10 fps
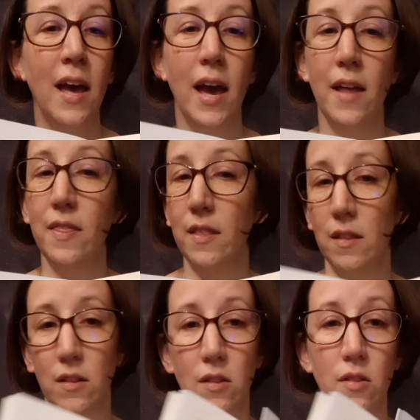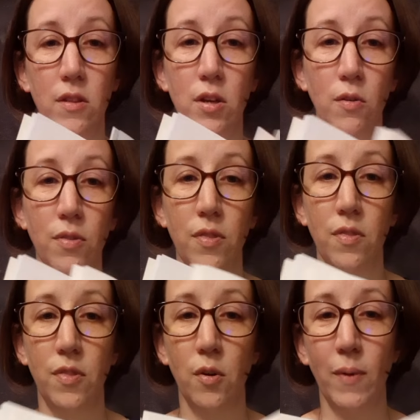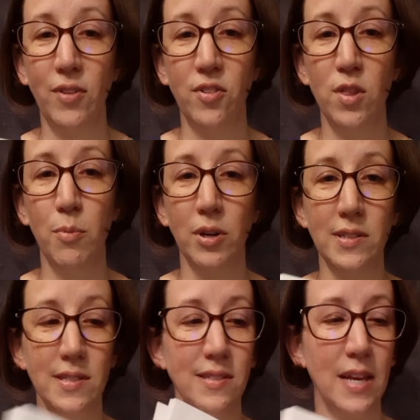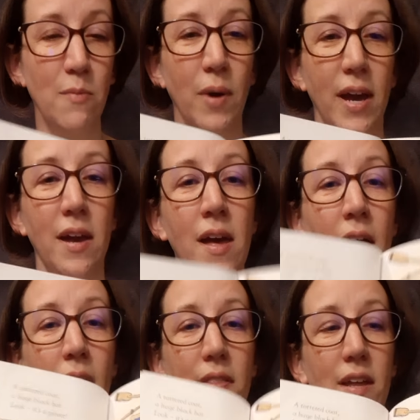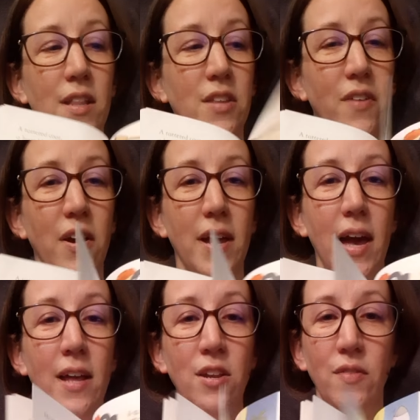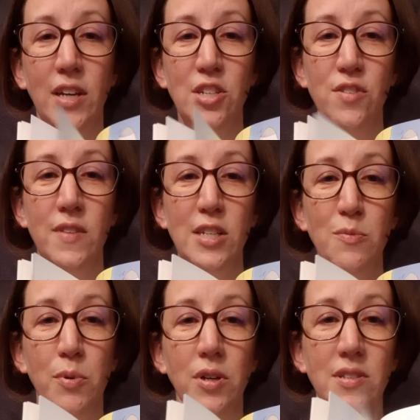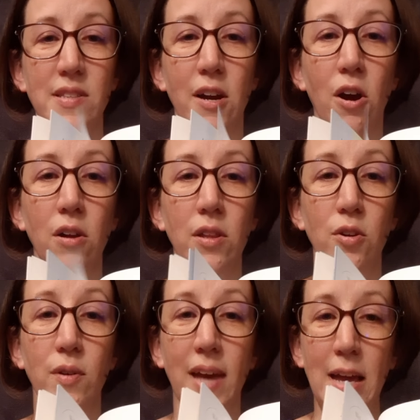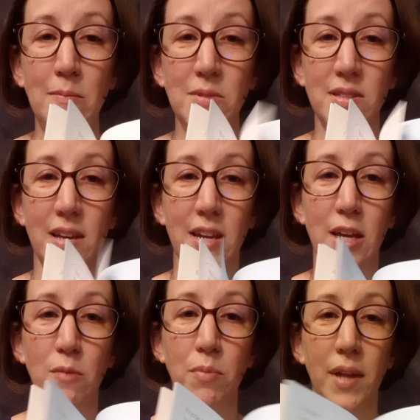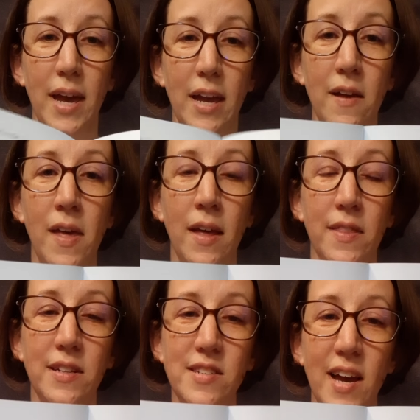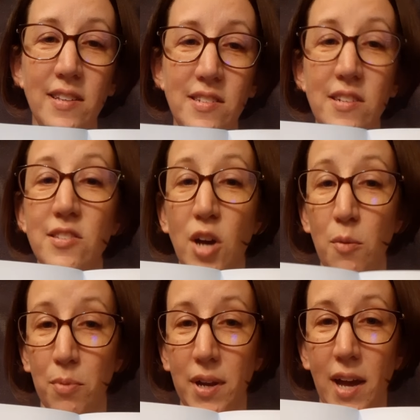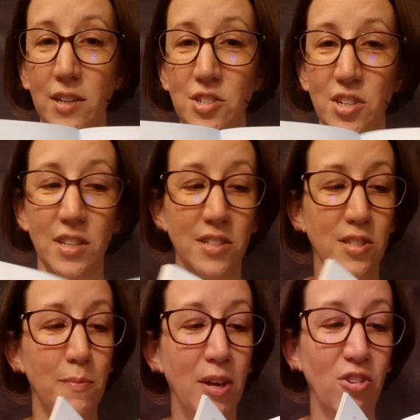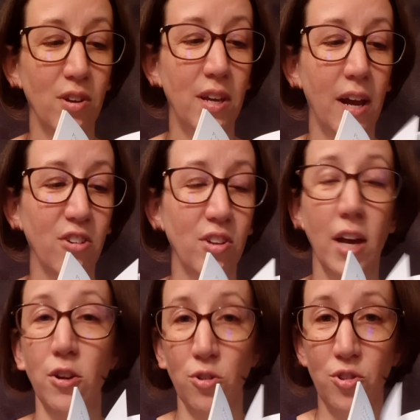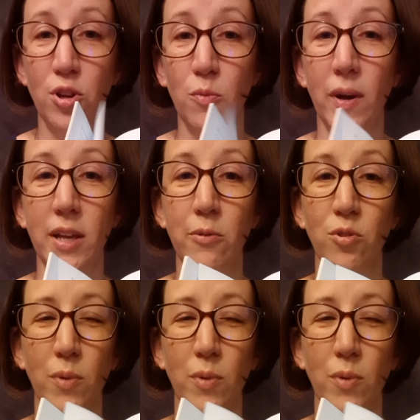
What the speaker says: And, the rest of the book is the same way. And then at the very end of each of these books, there are little games that he can play that test his comprehension to make sure he actually understood what he was